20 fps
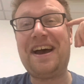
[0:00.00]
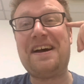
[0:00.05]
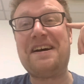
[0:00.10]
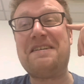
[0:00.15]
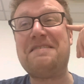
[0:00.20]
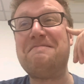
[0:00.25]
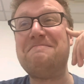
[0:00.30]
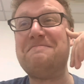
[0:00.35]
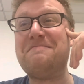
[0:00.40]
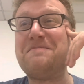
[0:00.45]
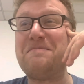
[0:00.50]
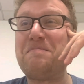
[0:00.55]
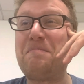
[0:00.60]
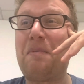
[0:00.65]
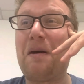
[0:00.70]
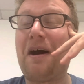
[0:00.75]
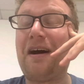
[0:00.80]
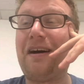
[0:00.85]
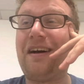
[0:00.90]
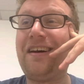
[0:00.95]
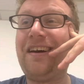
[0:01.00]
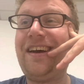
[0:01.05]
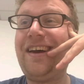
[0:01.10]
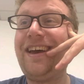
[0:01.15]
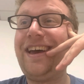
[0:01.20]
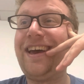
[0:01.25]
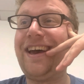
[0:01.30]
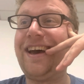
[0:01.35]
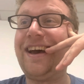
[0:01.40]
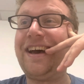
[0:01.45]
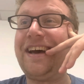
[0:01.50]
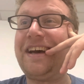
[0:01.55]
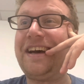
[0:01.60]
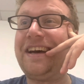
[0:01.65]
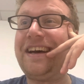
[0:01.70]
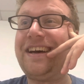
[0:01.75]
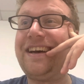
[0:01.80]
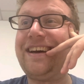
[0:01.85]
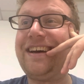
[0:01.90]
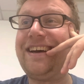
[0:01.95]
um, but,
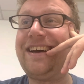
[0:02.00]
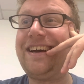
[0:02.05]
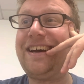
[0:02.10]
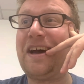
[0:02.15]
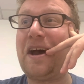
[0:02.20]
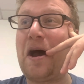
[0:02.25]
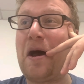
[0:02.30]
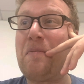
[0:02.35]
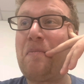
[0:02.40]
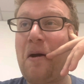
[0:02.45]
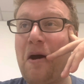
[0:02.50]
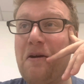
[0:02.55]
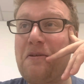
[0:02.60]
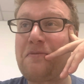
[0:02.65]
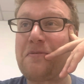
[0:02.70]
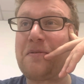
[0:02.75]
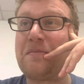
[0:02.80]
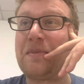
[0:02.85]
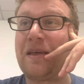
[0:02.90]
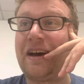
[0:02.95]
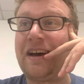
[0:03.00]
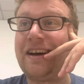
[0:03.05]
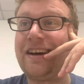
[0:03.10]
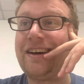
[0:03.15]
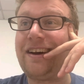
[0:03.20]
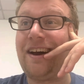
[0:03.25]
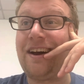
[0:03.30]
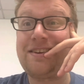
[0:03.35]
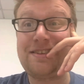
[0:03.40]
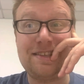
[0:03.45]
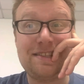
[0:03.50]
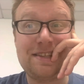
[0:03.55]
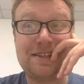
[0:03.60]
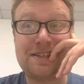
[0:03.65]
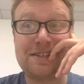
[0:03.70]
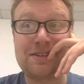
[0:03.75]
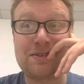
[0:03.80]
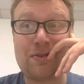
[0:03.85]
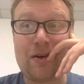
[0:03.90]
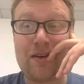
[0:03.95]
uh, apart from that, I think this
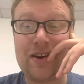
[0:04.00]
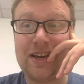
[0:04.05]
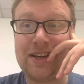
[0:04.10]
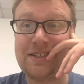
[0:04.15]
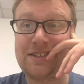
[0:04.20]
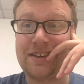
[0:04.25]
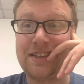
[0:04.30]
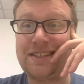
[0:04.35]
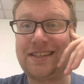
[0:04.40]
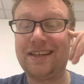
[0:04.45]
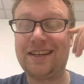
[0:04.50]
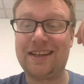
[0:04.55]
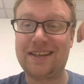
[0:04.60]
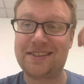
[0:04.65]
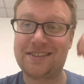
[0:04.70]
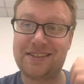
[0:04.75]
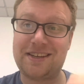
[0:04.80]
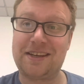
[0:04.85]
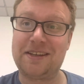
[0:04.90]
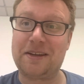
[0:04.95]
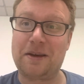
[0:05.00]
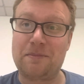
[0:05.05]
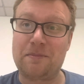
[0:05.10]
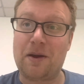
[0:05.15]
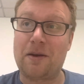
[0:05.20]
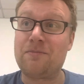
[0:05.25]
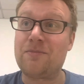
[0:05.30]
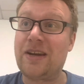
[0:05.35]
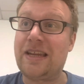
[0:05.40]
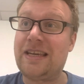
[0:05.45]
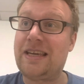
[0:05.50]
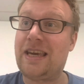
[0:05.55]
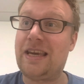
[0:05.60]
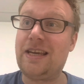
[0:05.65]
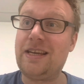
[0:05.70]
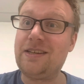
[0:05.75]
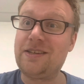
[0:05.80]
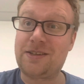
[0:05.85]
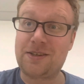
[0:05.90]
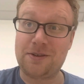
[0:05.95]
is a very exciting list and I'm, I'm really
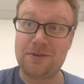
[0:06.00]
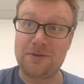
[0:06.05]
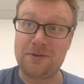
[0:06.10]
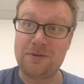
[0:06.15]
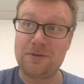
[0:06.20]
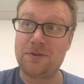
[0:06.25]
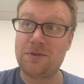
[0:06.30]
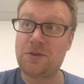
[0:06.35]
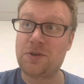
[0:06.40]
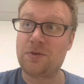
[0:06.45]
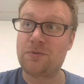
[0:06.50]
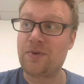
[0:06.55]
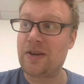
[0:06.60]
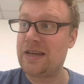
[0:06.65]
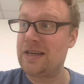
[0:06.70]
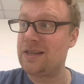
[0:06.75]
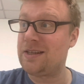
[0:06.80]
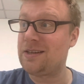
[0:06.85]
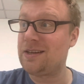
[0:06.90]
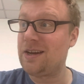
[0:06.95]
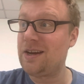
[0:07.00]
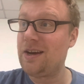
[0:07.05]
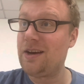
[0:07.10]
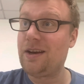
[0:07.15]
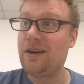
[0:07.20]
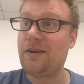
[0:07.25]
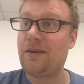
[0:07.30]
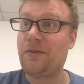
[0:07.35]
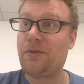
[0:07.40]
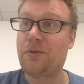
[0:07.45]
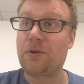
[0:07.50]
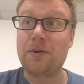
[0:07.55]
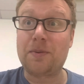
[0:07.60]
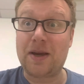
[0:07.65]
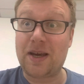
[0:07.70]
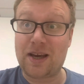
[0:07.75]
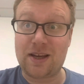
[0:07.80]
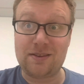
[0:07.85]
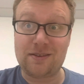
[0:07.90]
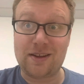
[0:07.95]
keen to, to read through
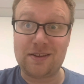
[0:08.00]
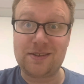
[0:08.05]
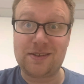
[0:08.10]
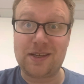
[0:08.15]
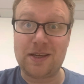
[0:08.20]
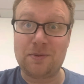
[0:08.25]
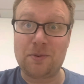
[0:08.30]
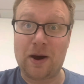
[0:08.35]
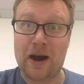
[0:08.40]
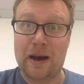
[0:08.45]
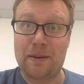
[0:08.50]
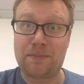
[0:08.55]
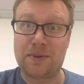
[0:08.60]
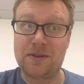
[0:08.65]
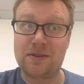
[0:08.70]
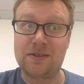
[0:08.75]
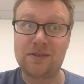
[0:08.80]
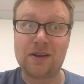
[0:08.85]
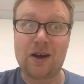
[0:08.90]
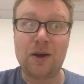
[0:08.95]
it and, and see what happens.